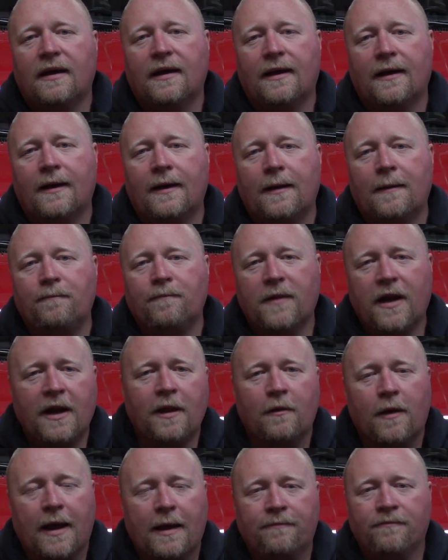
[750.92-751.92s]
Um,
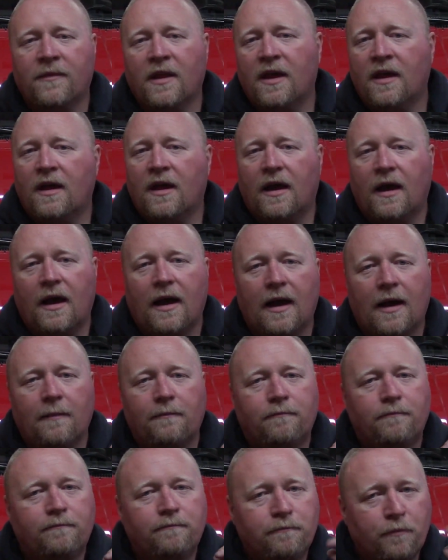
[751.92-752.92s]
anyway,
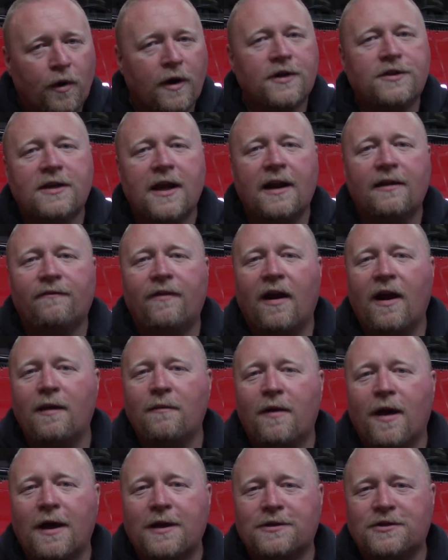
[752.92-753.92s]
uh, Appreciate it
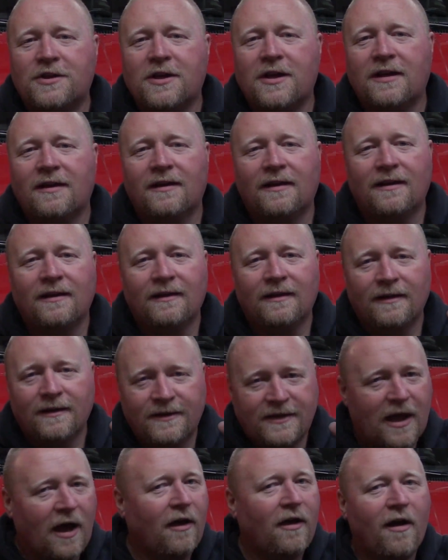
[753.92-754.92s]
very much.
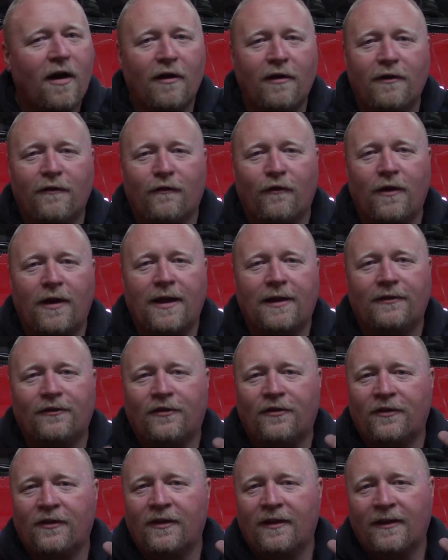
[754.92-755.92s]
Tell all your
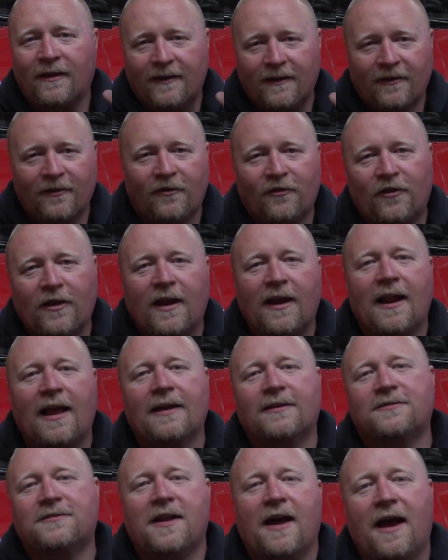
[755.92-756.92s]
friends. See you
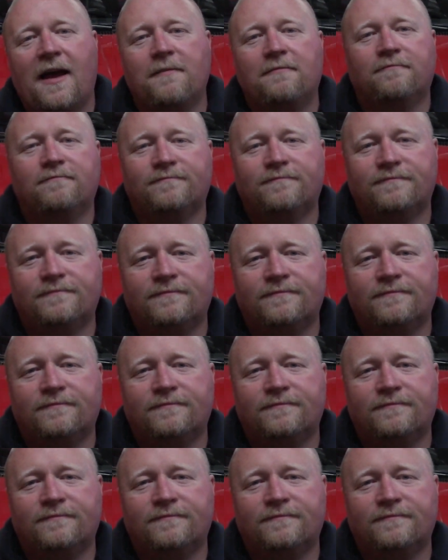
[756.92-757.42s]
next time.